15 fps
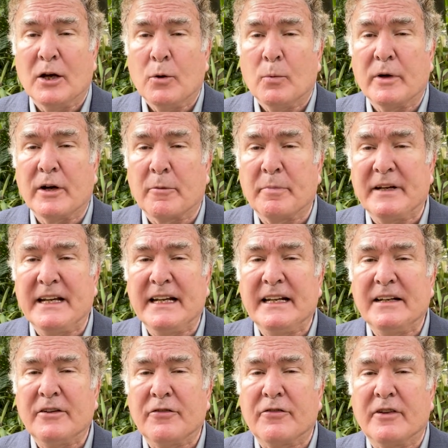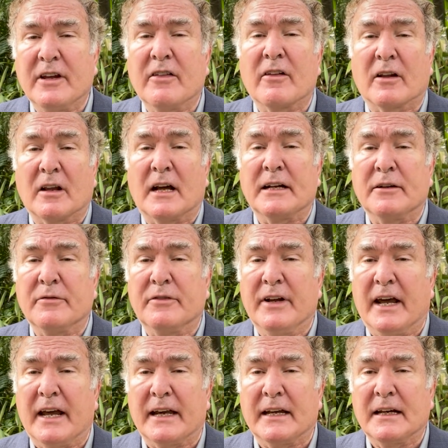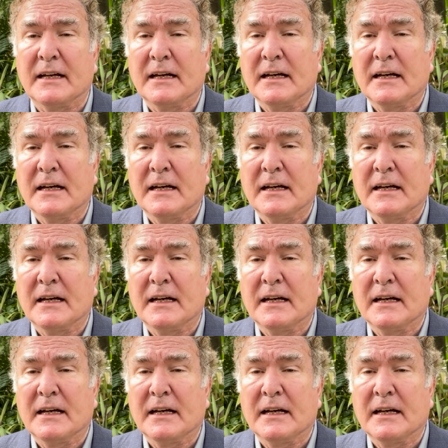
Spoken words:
we are beginning to see the light of day.